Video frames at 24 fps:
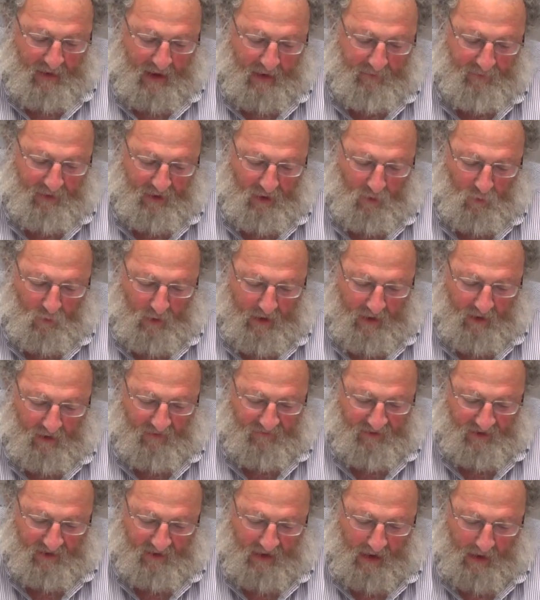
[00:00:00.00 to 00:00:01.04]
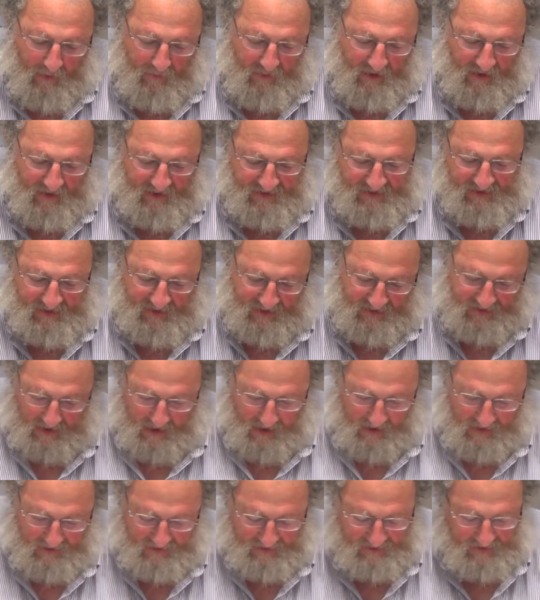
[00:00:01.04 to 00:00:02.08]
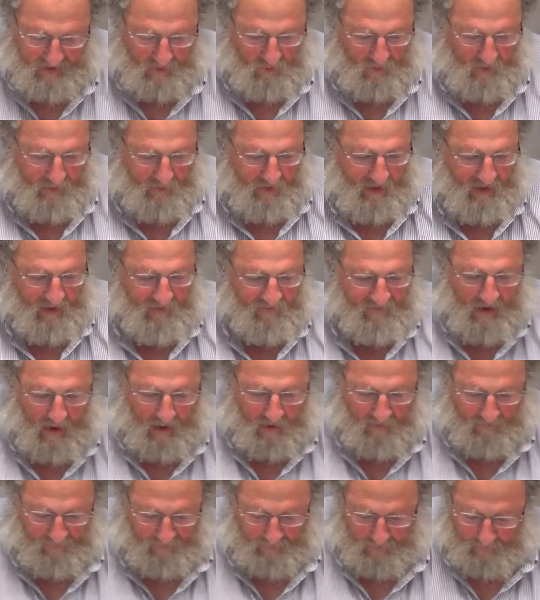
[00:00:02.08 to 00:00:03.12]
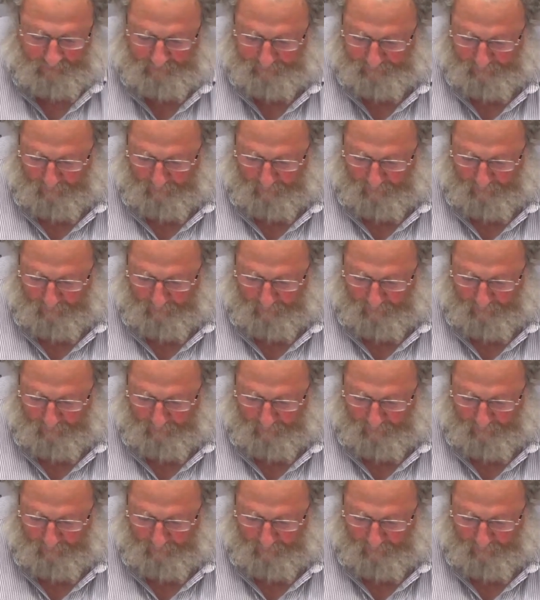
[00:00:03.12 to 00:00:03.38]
had been aware of the communist designs that would be involved.